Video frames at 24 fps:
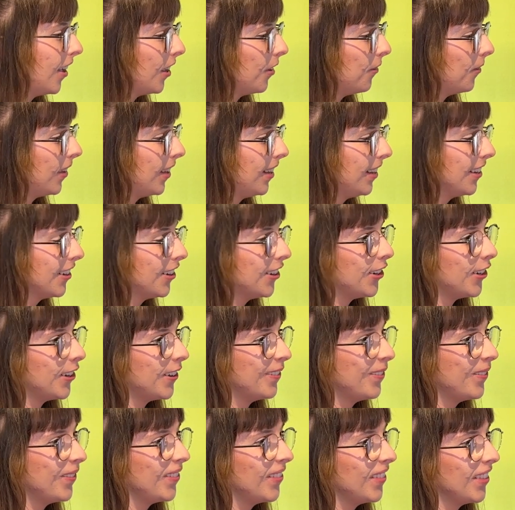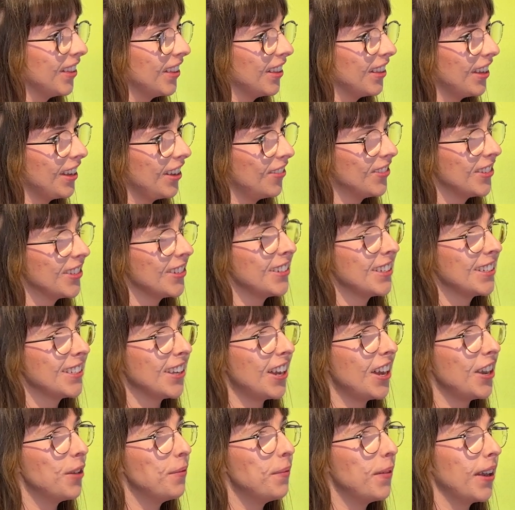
And I'm like, oh, I'm so excited,